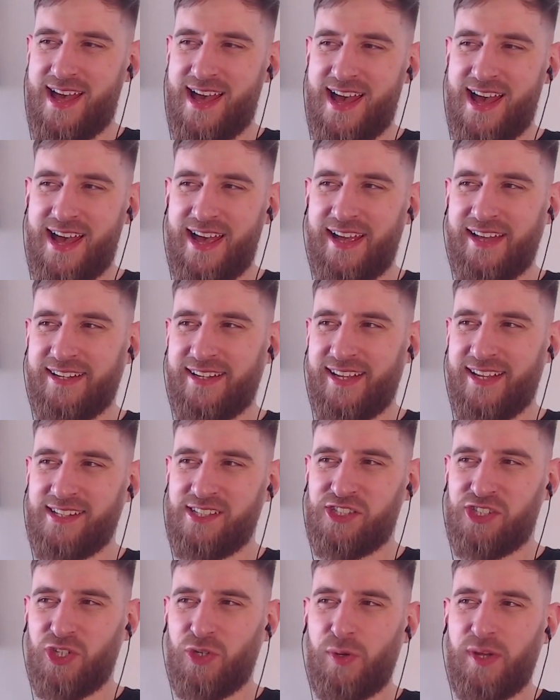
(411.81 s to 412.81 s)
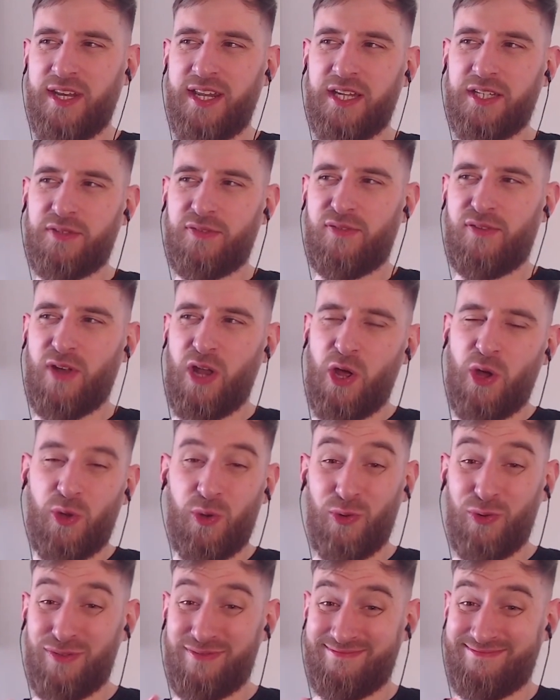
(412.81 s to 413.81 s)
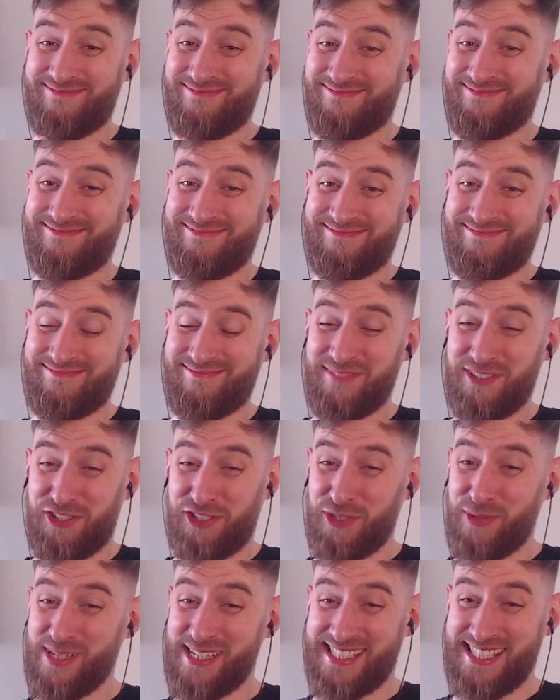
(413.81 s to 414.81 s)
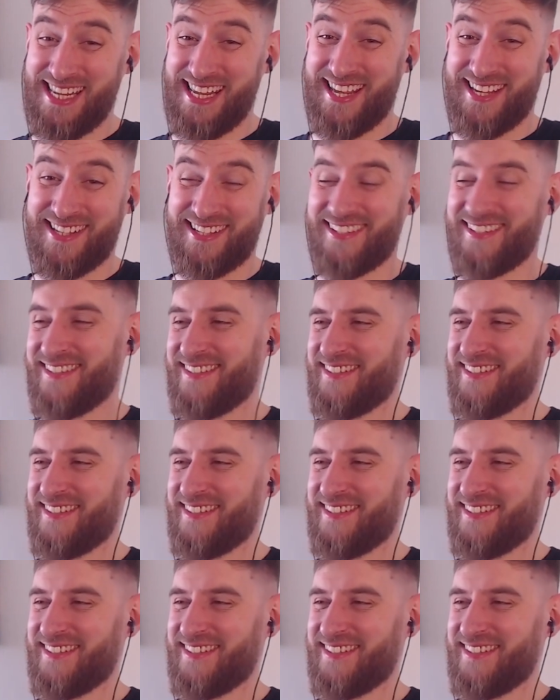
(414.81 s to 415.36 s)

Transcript: And it suited his flow to a T.